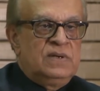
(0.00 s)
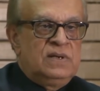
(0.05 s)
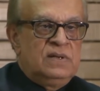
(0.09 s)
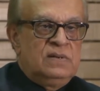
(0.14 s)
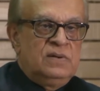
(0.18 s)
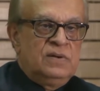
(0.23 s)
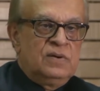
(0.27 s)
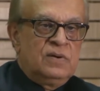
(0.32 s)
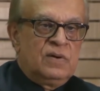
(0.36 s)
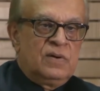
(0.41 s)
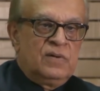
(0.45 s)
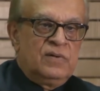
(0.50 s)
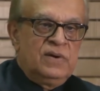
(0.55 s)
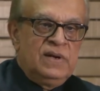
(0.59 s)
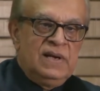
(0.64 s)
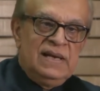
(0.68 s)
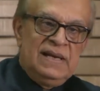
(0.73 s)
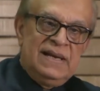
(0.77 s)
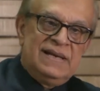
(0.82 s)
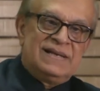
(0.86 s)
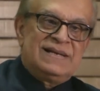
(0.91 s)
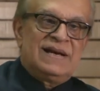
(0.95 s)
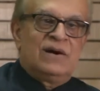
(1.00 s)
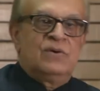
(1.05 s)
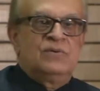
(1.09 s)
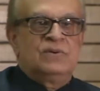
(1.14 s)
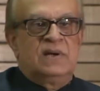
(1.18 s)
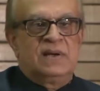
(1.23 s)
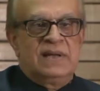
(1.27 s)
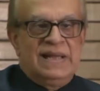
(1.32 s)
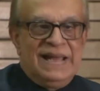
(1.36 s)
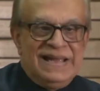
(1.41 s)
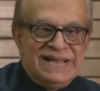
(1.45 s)
really hit out
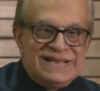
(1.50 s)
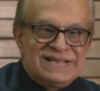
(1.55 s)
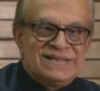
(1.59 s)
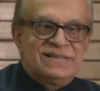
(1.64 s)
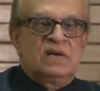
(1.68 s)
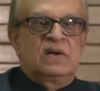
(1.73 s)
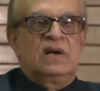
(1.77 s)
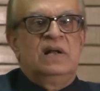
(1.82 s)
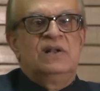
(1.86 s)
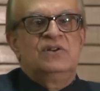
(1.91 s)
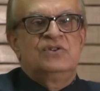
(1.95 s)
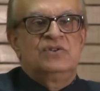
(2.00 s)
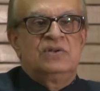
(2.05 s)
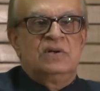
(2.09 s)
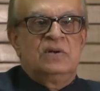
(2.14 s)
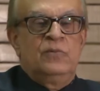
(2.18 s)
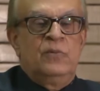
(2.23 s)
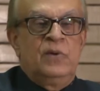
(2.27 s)
against the culture,